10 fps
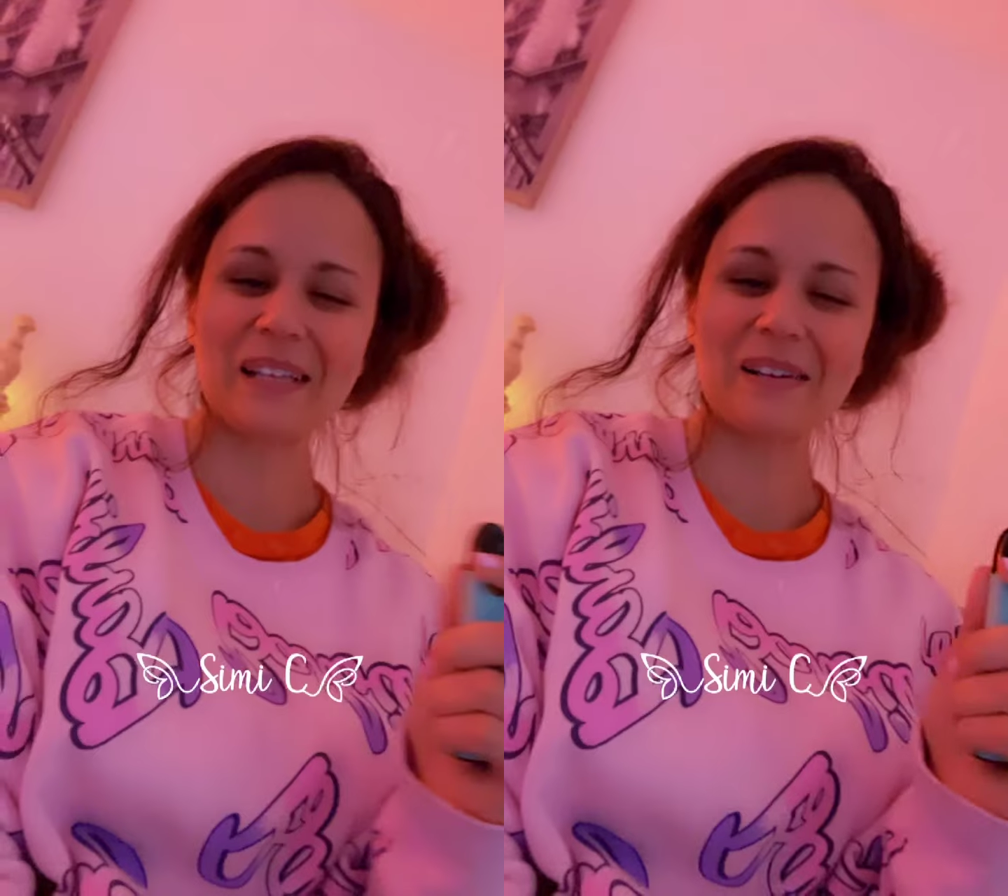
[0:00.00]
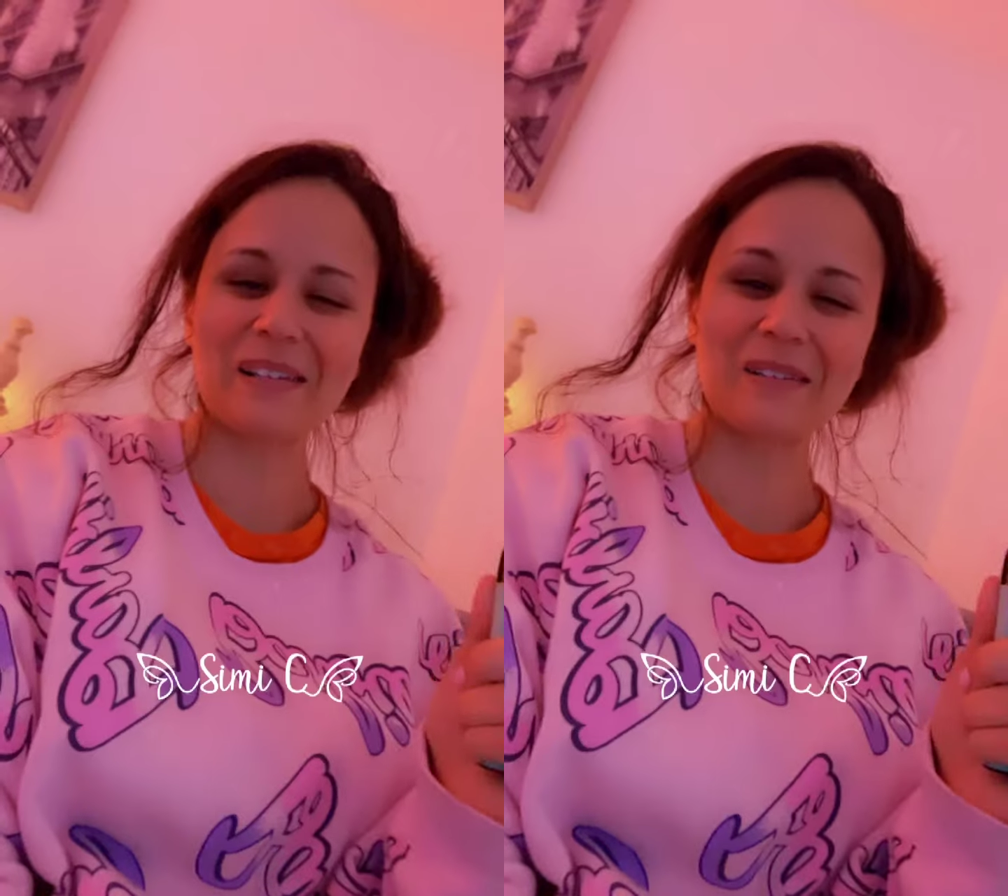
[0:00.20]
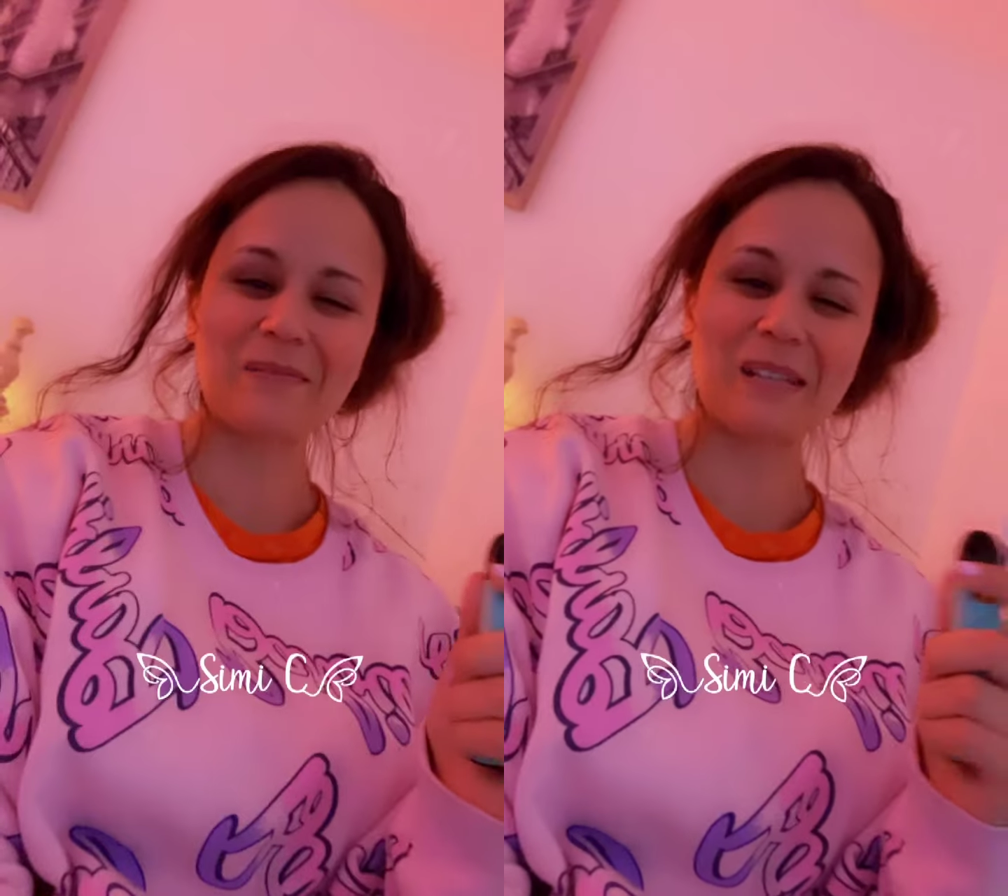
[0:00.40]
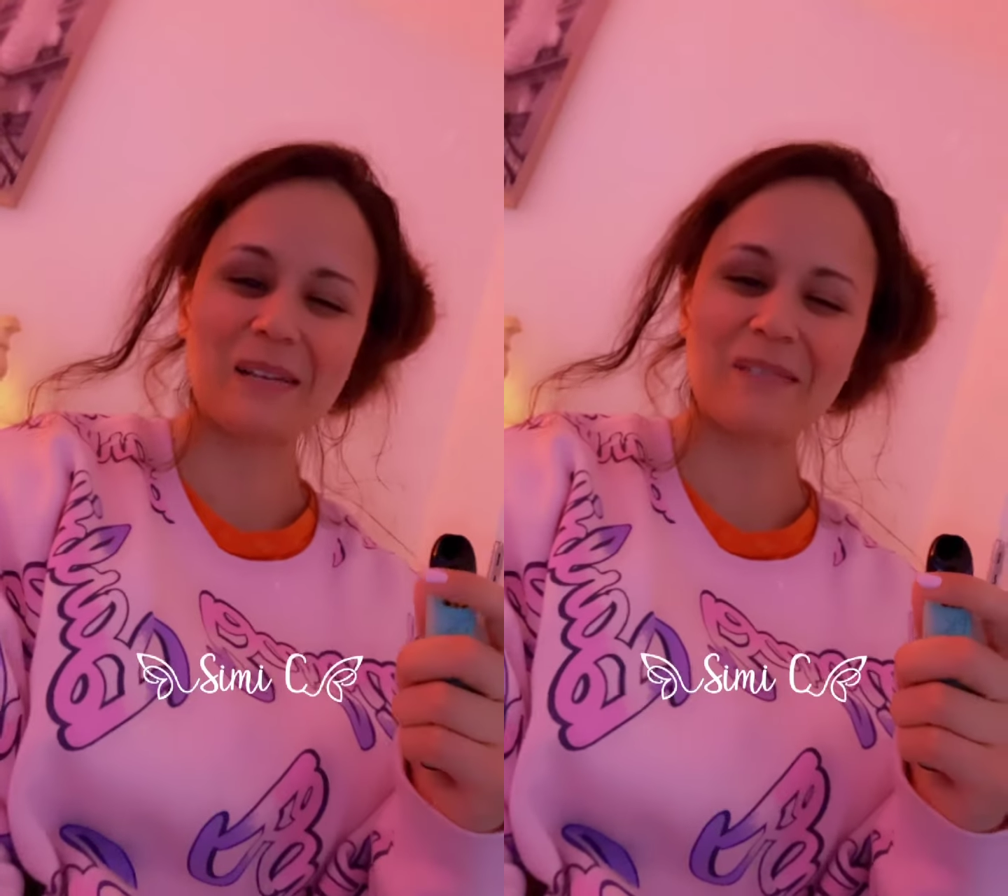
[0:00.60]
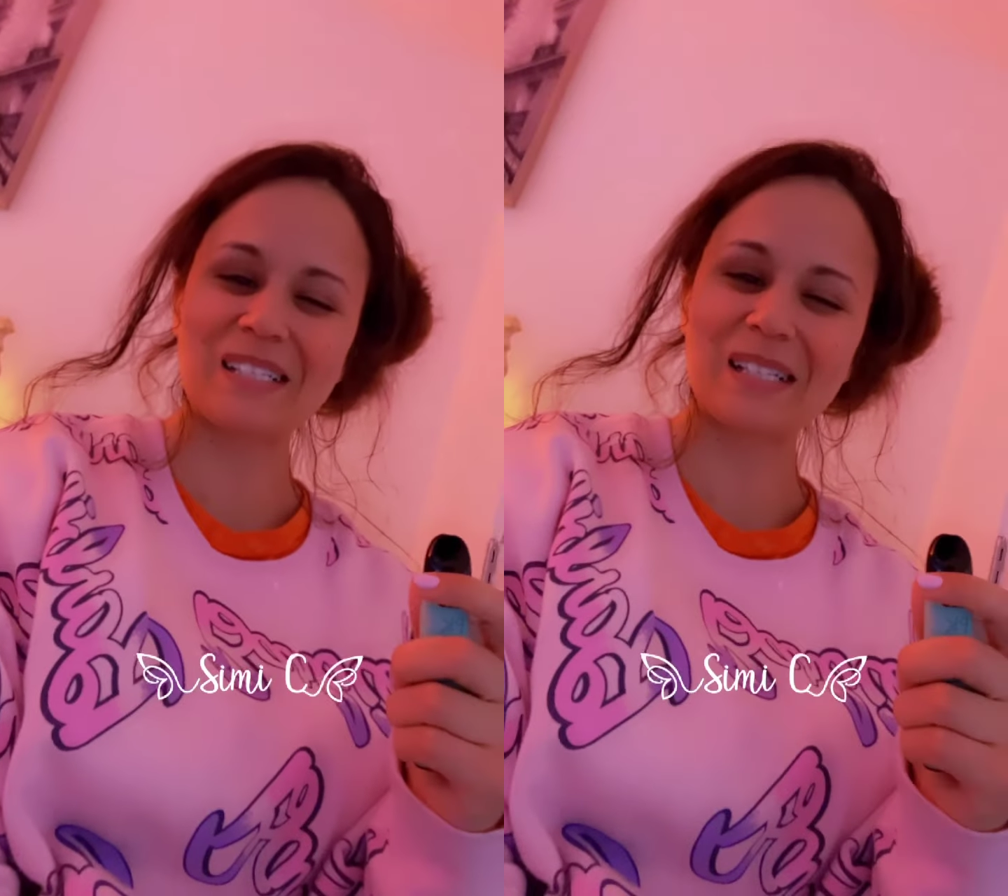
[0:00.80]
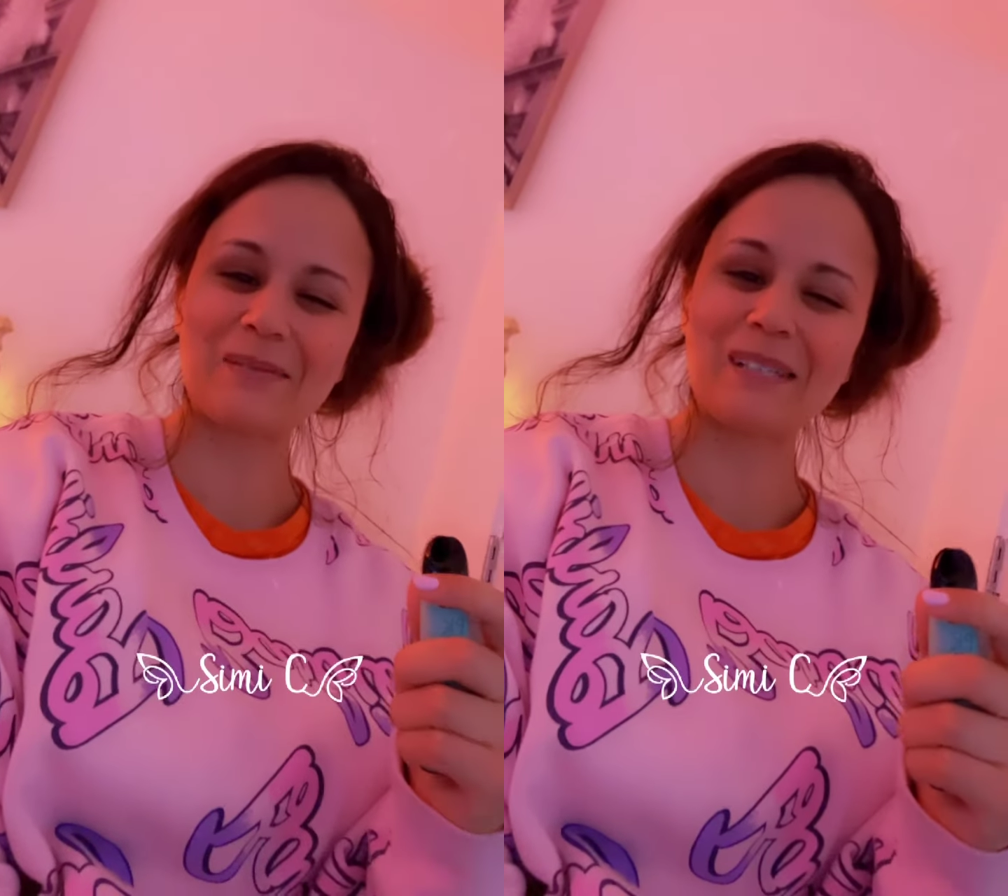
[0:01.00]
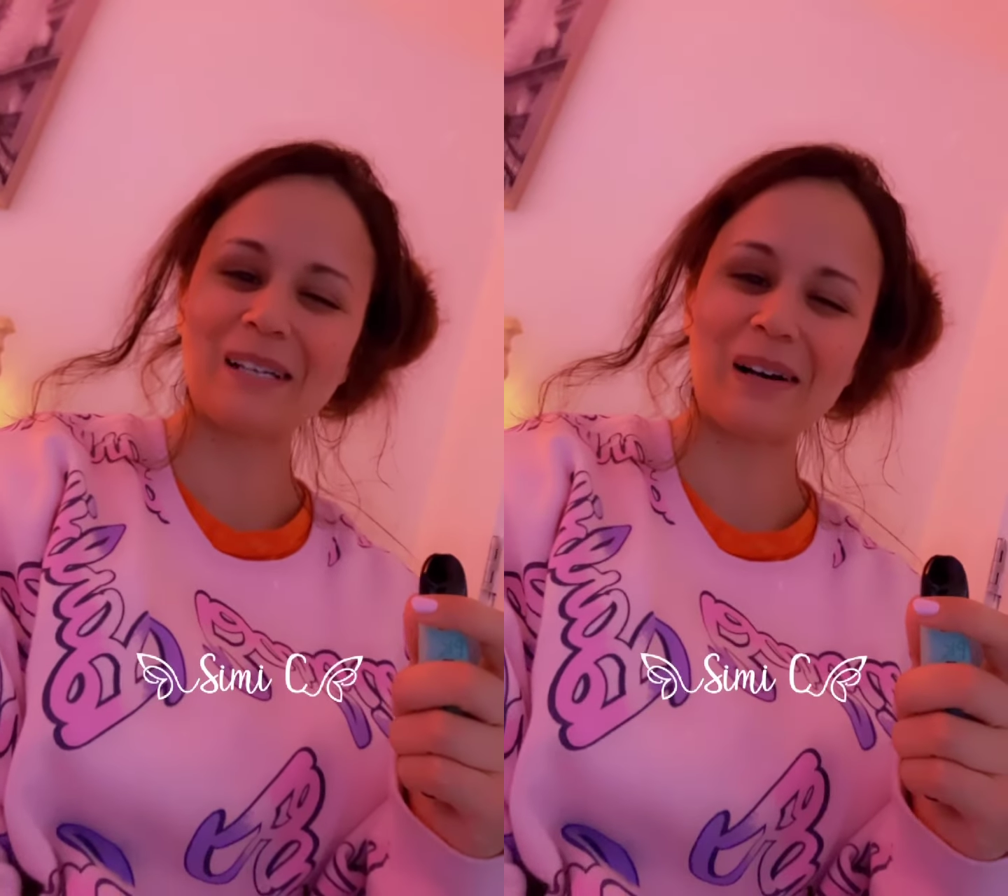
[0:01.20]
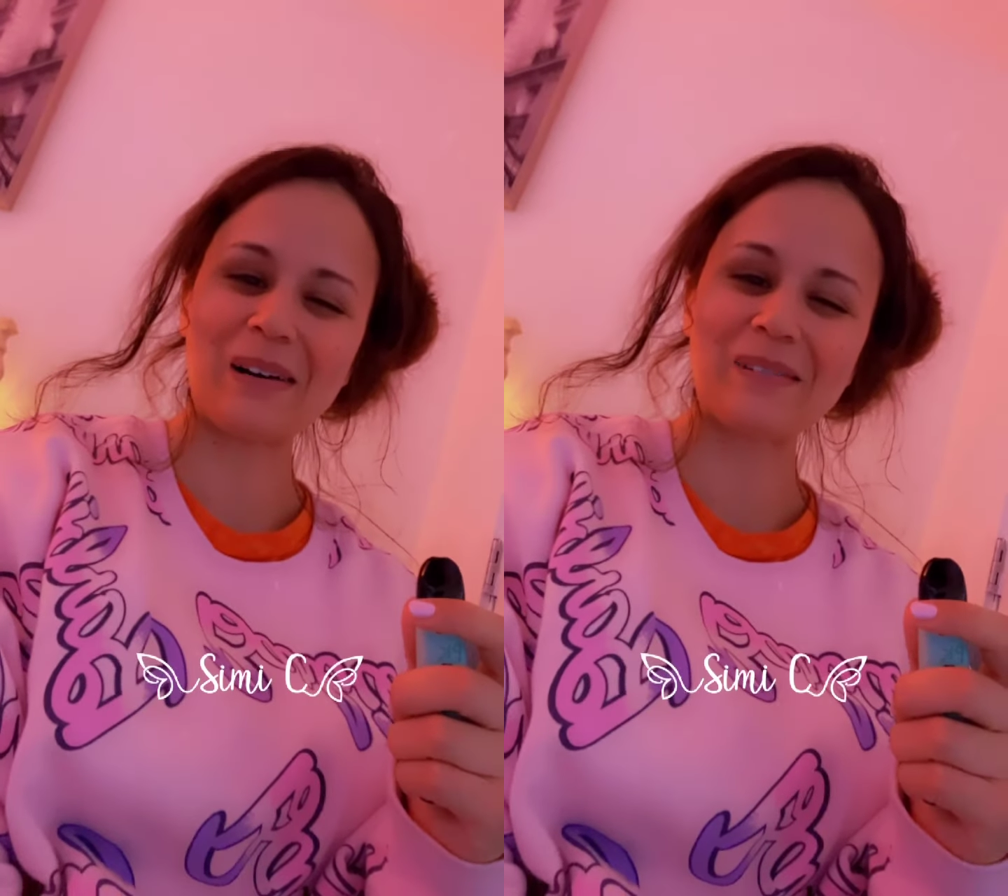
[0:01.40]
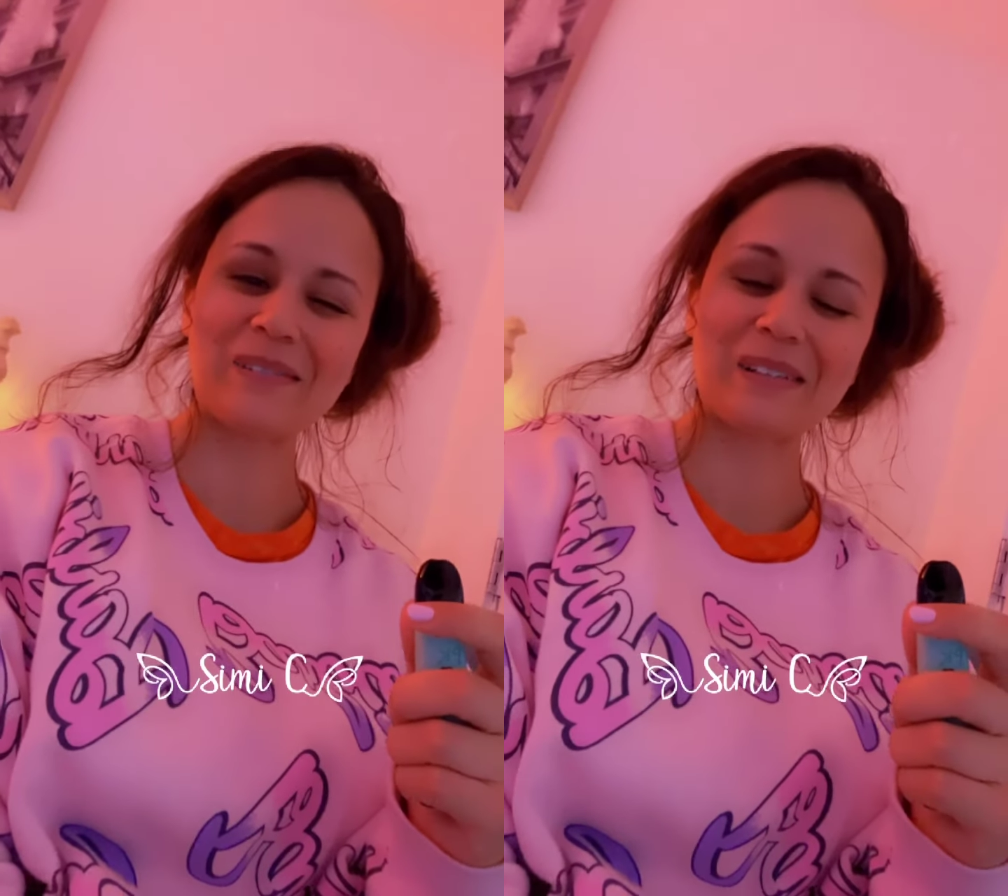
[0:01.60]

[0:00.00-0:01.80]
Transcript: that you meet pisses me off.